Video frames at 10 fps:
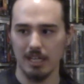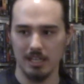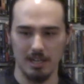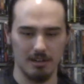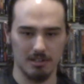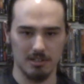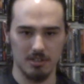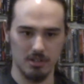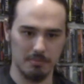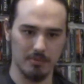
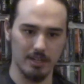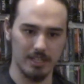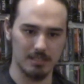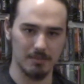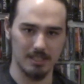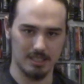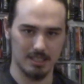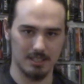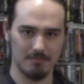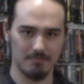characters or plot
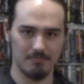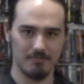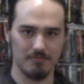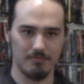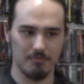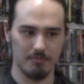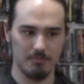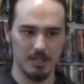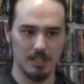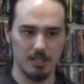aspects,
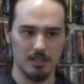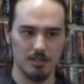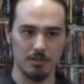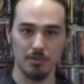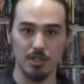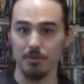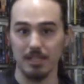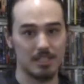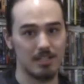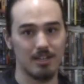don't go
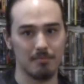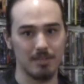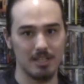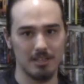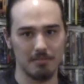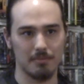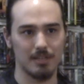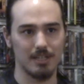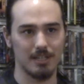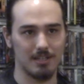easy on me,
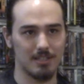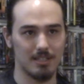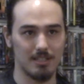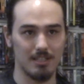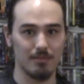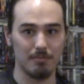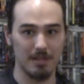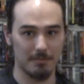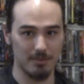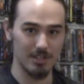but it would
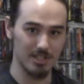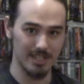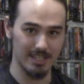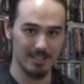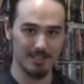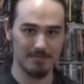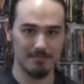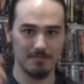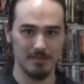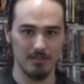be appreciated
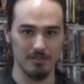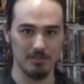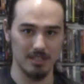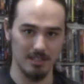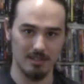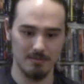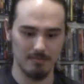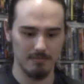if you did.